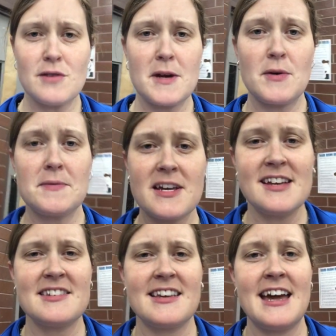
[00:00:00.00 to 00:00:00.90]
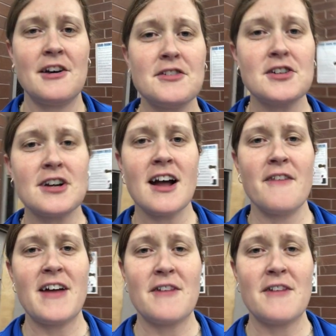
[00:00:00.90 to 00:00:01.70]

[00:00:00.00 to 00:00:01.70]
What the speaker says: on my website is a calendar of